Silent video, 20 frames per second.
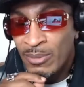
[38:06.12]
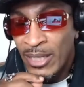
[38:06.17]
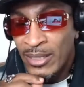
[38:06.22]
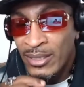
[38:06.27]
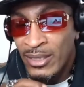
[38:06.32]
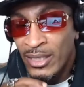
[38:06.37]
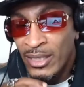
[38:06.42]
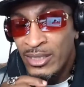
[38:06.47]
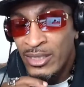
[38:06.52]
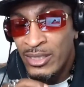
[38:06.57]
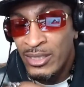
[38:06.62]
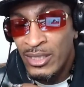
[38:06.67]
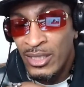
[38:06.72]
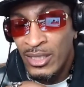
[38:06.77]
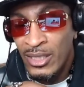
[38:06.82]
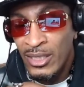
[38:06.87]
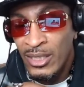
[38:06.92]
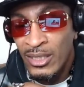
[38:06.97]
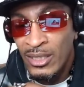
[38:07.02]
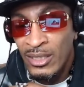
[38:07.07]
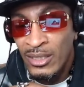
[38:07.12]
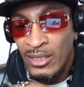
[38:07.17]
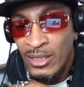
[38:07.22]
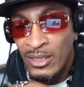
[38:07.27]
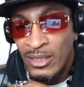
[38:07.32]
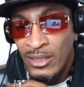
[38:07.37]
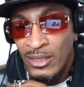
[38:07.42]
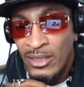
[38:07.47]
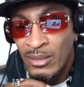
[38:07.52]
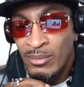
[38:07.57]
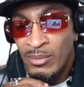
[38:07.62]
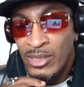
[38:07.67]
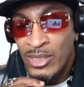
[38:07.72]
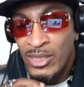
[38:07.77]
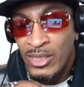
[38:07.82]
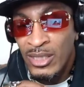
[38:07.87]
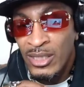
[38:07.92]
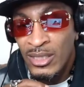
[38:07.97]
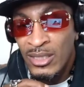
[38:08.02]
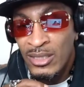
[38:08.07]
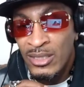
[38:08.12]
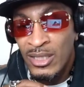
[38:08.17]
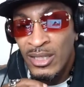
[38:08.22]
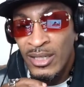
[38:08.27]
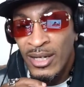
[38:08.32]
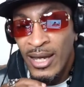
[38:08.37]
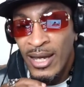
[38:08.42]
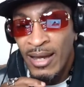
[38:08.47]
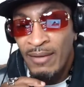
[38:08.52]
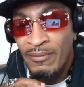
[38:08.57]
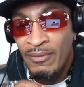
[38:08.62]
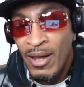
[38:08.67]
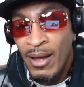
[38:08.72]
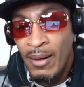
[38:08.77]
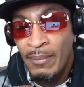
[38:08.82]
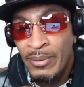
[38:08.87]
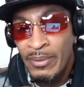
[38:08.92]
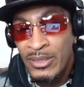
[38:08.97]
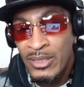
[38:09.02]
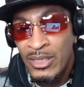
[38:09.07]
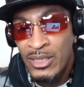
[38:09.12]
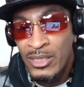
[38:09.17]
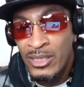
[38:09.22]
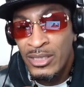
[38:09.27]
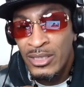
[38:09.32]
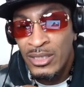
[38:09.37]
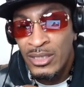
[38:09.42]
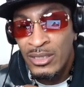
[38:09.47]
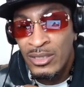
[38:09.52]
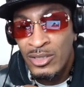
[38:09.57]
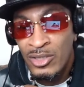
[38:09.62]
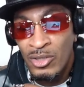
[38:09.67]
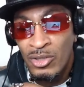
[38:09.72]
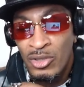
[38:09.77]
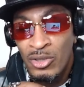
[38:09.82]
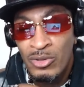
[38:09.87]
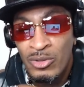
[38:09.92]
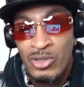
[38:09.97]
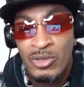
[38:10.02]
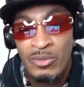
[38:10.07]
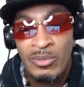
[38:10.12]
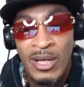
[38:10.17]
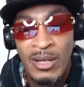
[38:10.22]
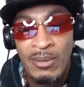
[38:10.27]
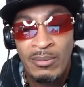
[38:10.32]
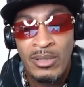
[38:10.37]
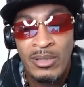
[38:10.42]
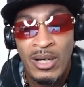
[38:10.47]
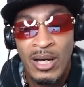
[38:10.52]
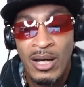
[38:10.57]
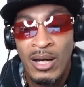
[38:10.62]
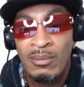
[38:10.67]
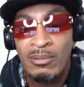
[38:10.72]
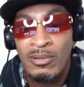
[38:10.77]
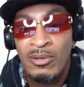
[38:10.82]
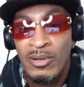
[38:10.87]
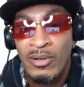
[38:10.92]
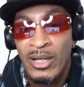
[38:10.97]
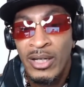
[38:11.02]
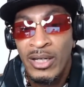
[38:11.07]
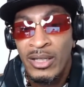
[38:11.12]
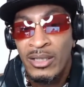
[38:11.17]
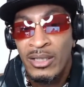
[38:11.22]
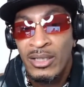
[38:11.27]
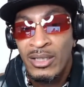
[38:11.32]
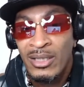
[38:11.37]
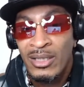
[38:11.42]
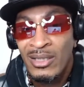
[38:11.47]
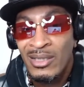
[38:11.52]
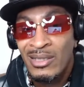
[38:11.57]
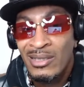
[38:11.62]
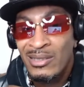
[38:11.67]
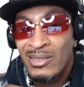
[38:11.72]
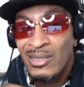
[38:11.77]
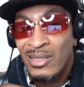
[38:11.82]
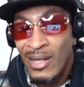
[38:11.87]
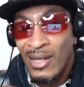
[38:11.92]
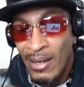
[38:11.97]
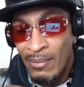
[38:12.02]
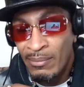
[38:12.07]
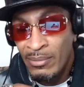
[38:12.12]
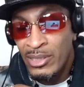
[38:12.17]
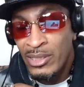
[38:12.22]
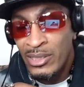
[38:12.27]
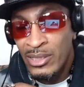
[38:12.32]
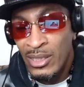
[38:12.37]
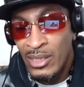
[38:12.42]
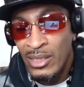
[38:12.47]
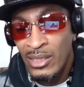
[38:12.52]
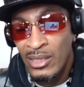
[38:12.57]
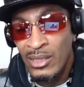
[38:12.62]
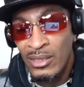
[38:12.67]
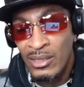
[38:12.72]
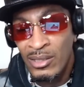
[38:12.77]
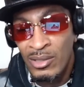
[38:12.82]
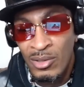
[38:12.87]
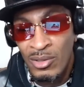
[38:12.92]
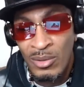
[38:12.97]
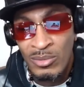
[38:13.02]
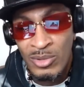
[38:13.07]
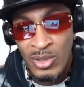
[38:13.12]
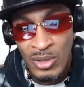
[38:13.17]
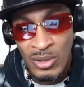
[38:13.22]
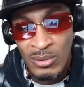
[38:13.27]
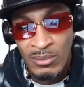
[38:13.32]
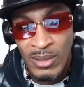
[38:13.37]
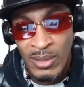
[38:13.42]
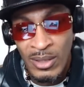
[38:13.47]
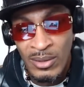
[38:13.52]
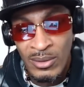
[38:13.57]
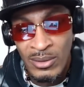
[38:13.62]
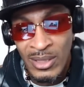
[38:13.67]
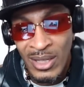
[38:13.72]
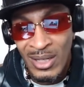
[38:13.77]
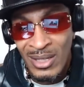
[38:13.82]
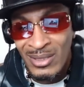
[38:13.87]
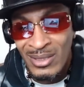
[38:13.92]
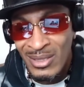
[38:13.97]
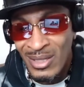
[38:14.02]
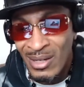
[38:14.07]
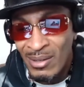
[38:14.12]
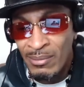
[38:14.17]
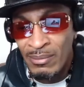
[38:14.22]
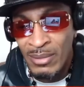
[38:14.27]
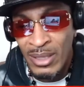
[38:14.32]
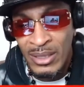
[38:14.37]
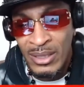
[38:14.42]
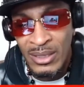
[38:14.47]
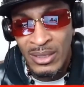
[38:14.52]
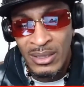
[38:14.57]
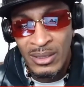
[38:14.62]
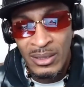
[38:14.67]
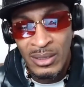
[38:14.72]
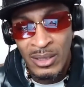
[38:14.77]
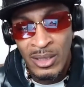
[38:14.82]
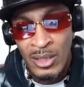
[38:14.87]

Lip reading: by next year, the machine is going to have competition. So you should be able to upgrade to that machine. You know what I'm talking about? Yeah, it's their money.